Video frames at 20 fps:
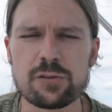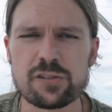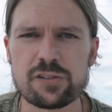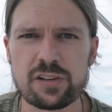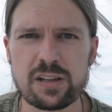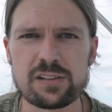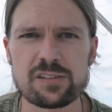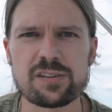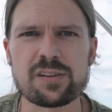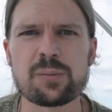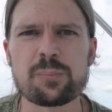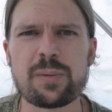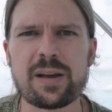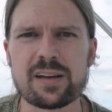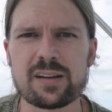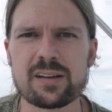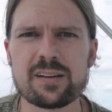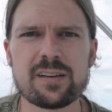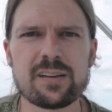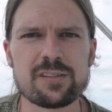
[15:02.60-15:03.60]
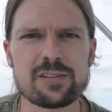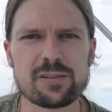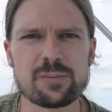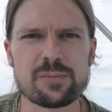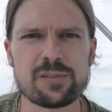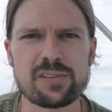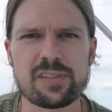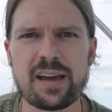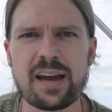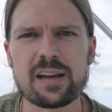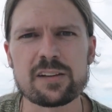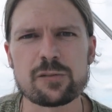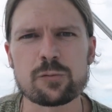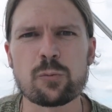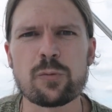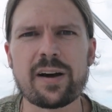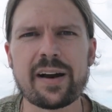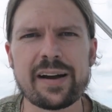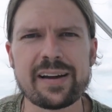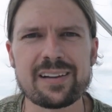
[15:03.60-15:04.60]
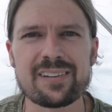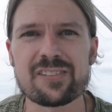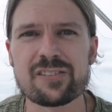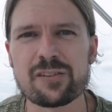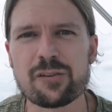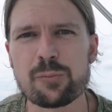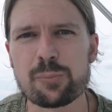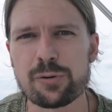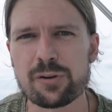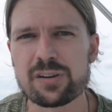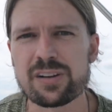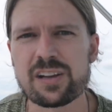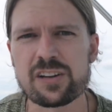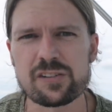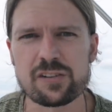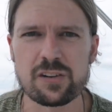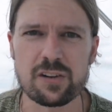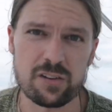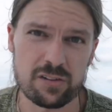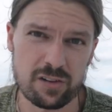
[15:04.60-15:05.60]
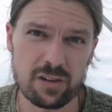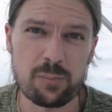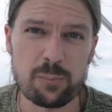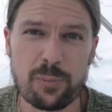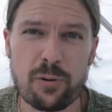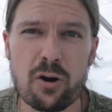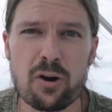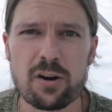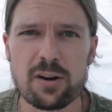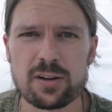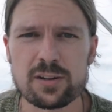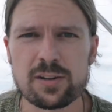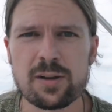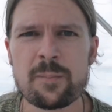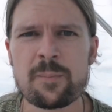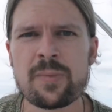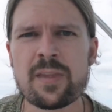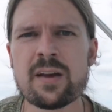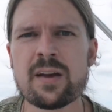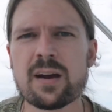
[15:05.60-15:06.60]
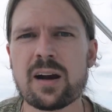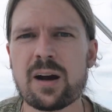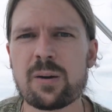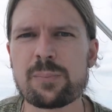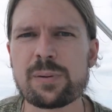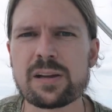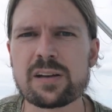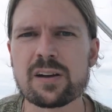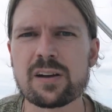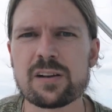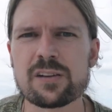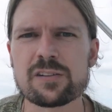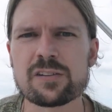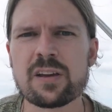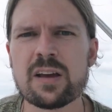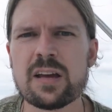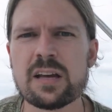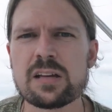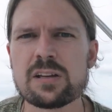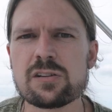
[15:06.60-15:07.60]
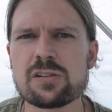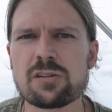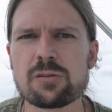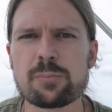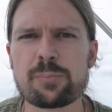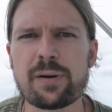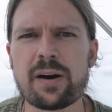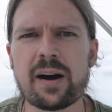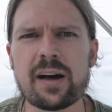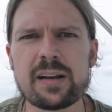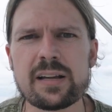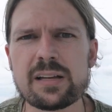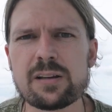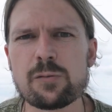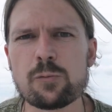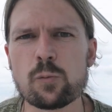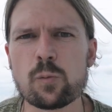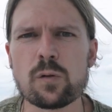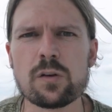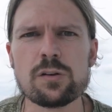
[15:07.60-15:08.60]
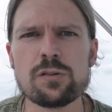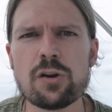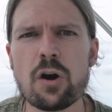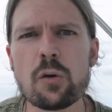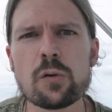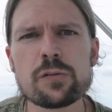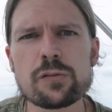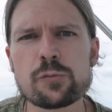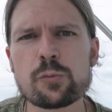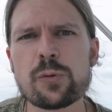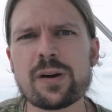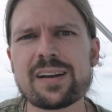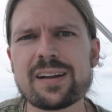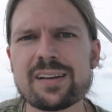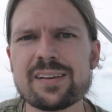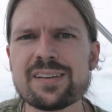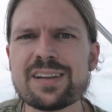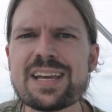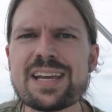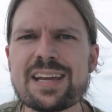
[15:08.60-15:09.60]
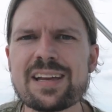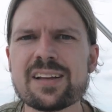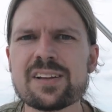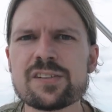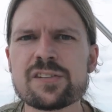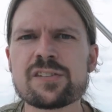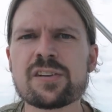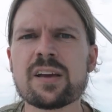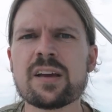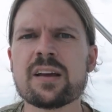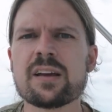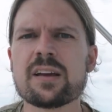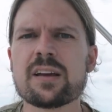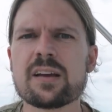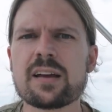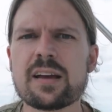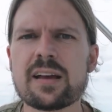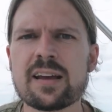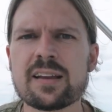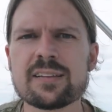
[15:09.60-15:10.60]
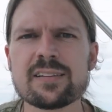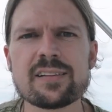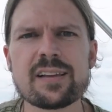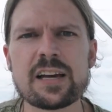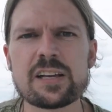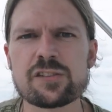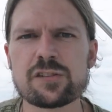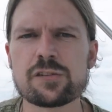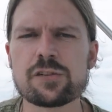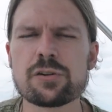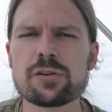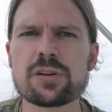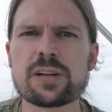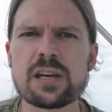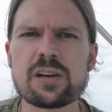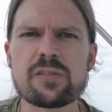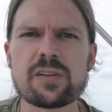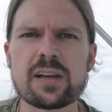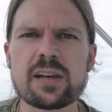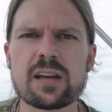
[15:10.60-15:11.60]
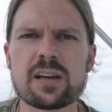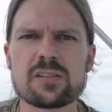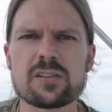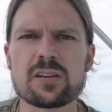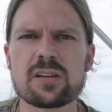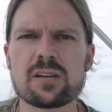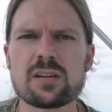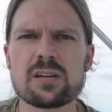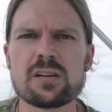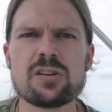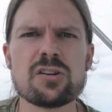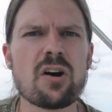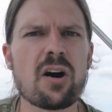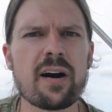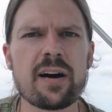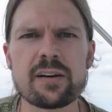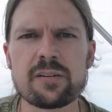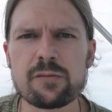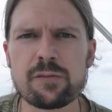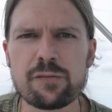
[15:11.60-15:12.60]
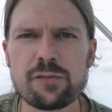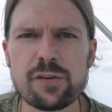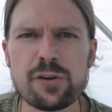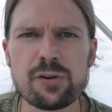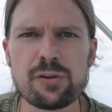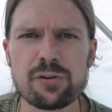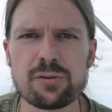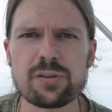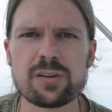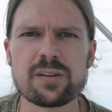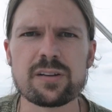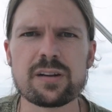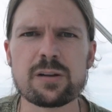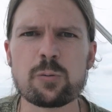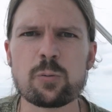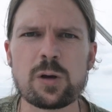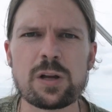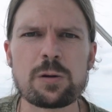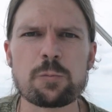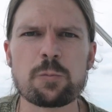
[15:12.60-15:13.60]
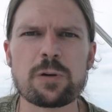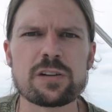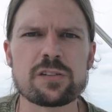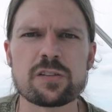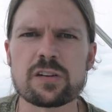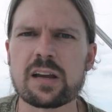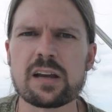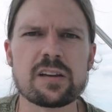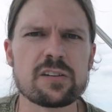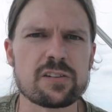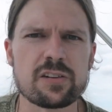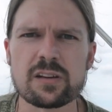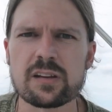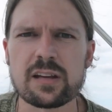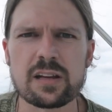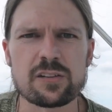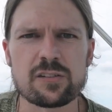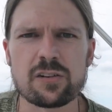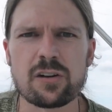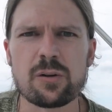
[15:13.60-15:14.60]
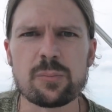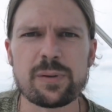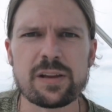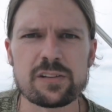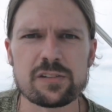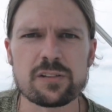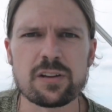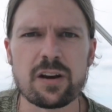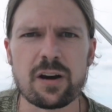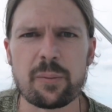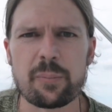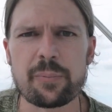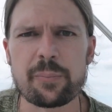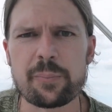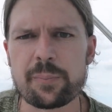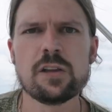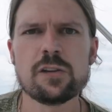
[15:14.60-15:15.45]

sensing mechanisms. That's why it's so pernicious, in part, uh, because your body knows what it needs unless you're giving it non-food, in which case it gets all messed up.